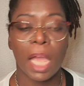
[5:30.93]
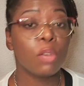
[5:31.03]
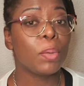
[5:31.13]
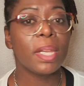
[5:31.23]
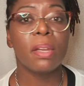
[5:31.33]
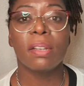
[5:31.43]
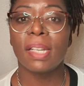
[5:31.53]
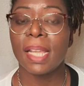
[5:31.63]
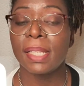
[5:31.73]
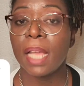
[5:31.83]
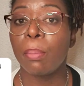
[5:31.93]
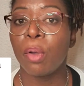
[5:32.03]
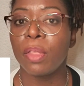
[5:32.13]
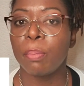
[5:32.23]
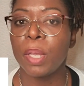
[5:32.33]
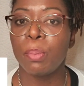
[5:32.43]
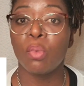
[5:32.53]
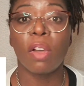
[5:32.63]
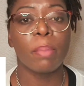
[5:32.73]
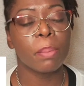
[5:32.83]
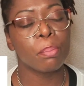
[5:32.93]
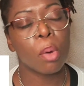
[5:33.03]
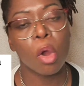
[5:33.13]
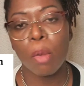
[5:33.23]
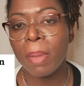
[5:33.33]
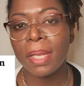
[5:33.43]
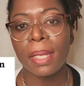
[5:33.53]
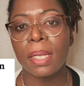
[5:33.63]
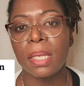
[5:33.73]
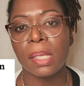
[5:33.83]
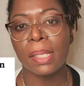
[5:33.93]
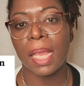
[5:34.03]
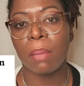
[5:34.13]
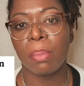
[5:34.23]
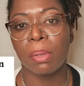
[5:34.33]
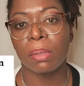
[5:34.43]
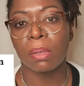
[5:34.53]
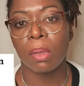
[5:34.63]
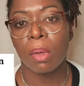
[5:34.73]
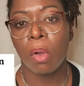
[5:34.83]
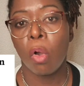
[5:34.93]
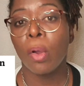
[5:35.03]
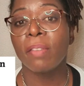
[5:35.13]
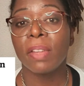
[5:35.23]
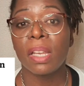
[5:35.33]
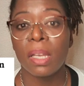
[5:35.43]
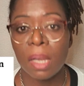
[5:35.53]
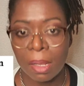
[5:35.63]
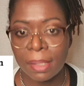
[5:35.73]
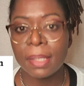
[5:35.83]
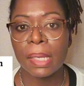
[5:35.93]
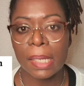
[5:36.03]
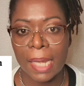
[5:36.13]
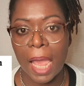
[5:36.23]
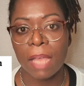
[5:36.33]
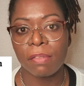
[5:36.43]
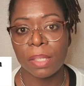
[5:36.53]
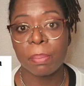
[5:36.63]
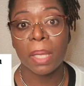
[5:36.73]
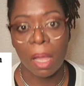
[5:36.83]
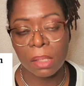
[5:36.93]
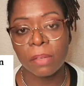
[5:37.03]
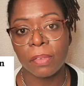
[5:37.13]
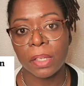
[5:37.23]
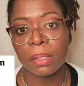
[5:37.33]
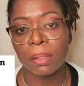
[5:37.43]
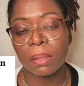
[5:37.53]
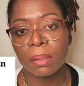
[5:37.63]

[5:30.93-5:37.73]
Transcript: And we hear less about the people who have been permanently disabled or even lost their lives because of it.